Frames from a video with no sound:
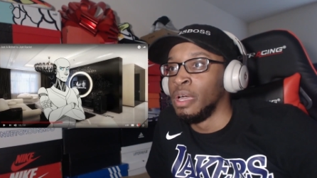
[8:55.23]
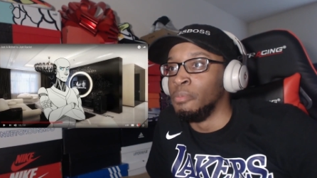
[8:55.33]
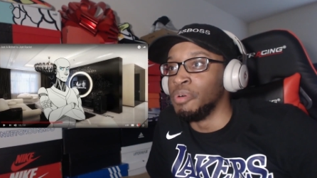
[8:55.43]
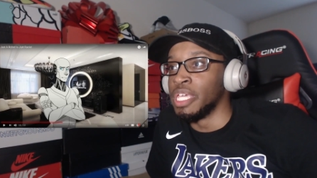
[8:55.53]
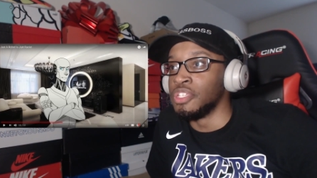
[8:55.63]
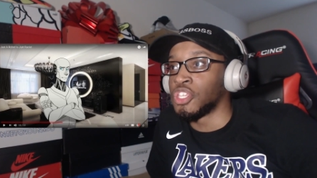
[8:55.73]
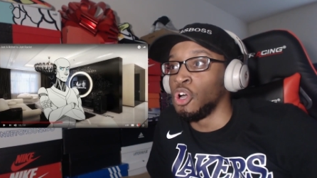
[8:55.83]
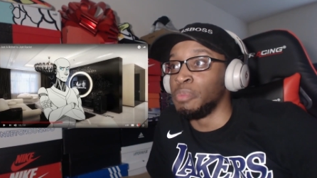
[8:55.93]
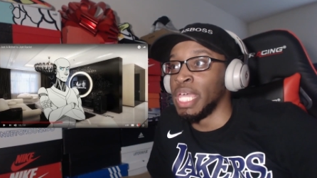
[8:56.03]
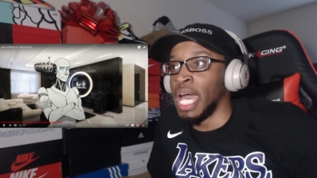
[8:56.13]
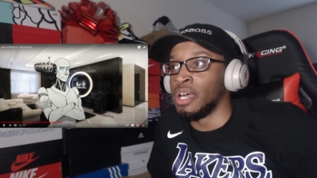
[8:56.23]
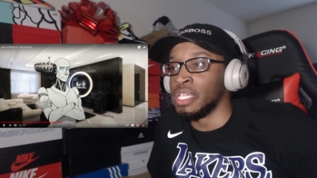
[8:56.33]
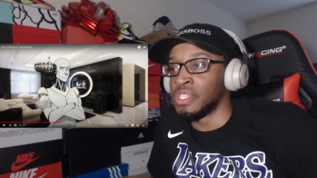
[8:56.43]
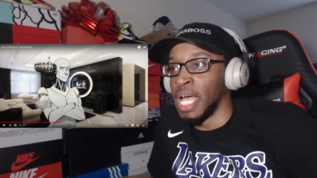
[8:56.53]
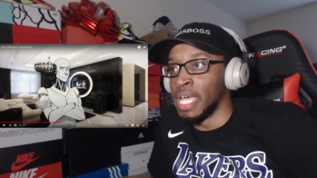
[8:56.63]
but he told me how
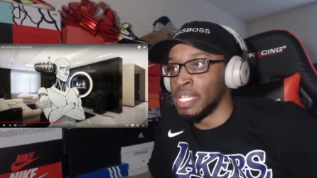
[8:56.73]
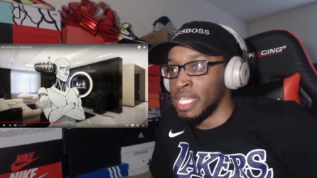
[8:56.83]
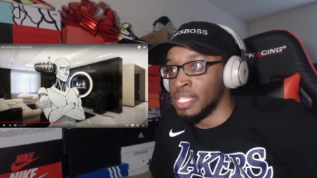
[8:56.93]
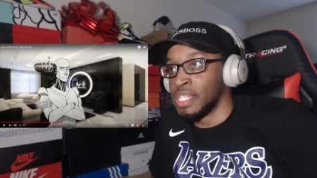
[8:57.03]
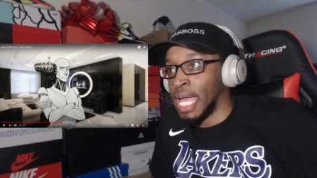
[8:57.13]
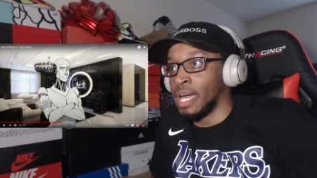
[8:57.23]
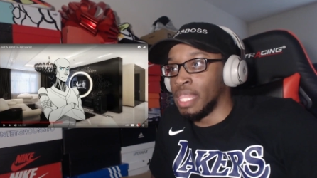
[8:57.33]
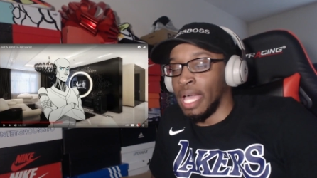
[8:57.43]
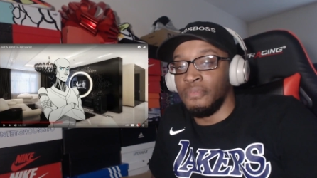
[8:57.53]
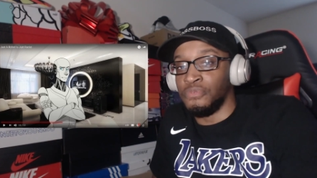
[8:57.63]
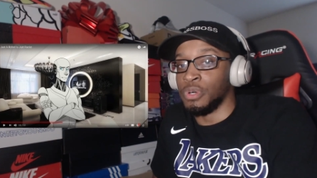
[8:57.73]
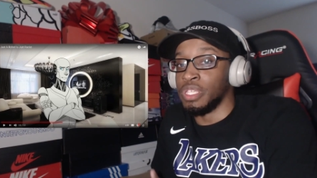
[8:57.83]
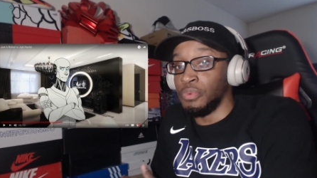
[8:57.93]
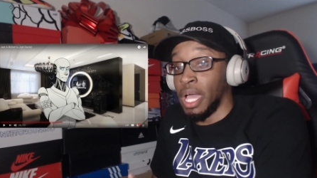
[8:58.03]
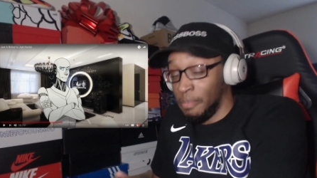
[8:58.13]
he's like he's not like
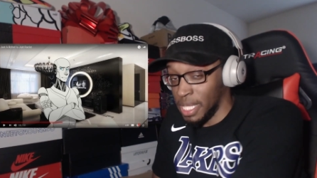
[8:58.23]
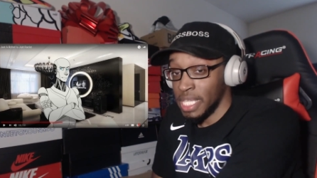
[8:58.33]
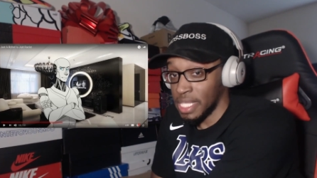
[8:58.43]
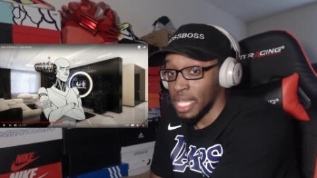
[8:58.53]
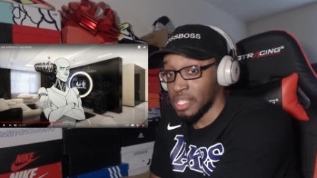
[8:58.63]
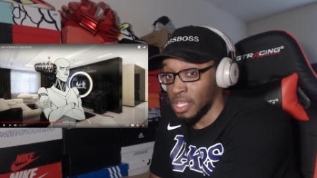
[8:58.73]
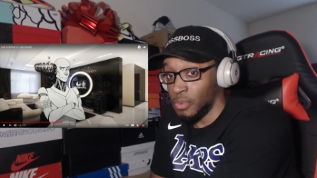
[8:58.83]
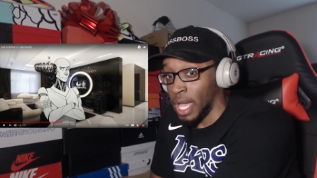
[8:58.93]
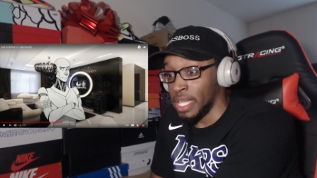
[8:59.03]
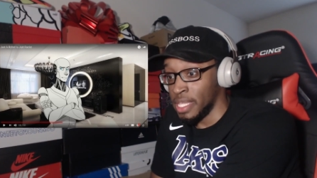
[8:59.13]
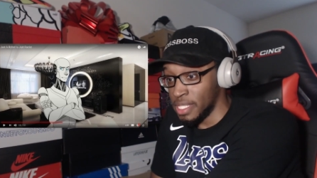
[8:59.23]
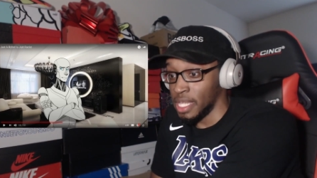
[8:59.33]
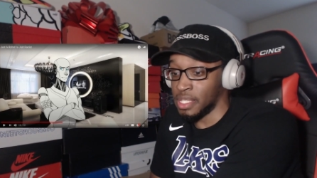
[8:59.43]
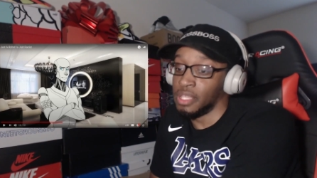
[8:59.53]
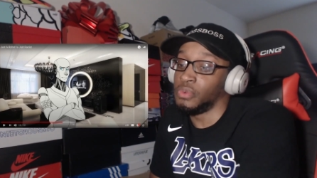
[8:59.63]
fully white, but he does look white. He
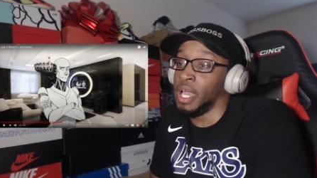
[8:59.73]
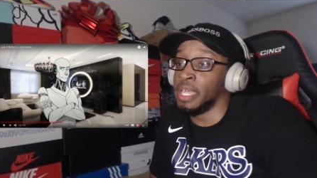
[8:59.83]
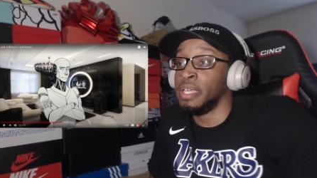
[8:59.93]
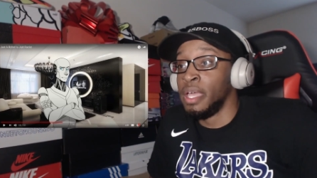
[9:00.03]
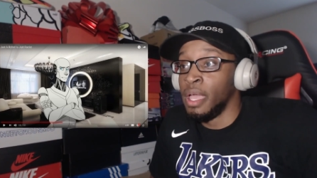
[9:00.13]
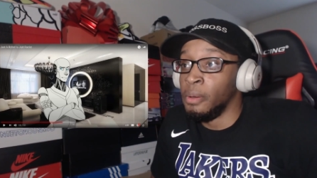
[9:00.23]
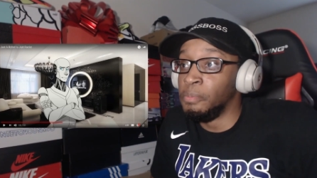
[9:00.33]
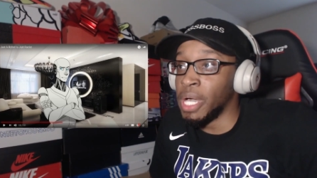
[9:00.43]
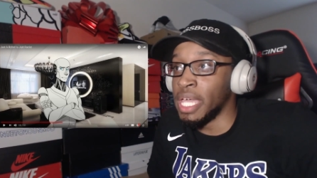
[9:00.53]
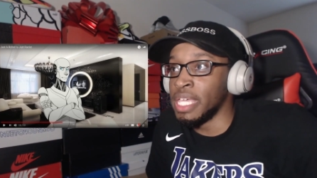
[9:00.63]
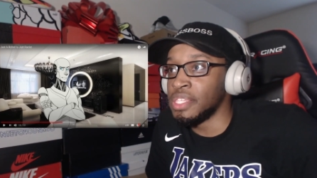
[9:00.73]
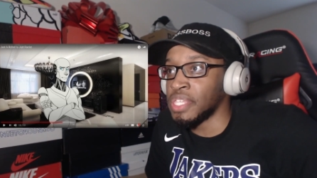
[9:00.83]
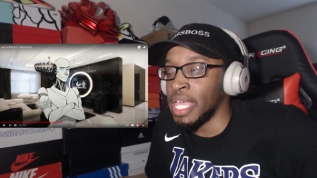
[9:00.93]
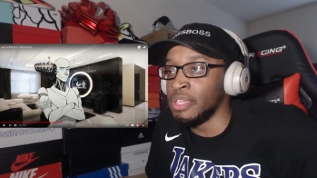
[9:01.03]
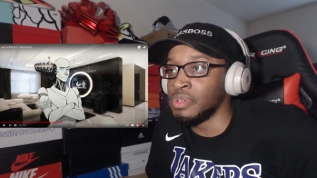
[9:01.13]
does look white. But he
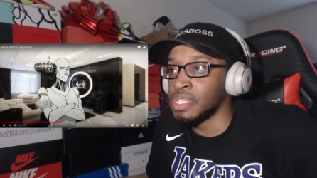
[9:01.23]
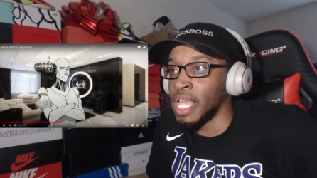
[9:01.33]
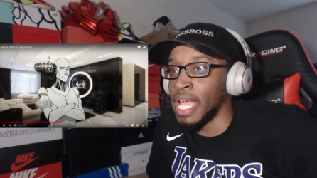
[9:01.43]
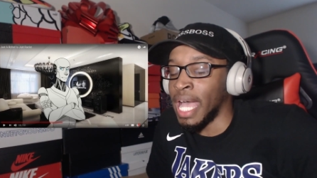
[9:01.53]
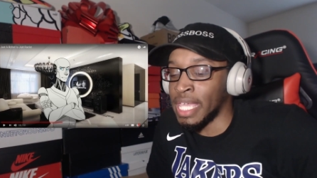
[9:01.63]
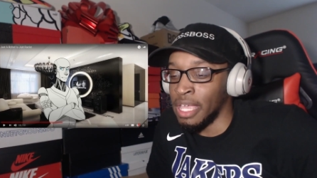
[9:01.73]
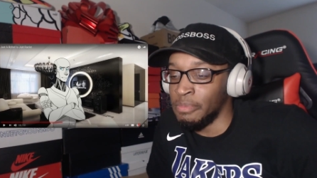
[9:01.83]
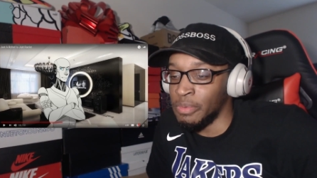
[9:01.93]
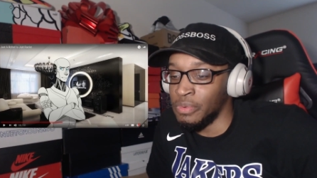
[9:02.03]
said he was like I can't remember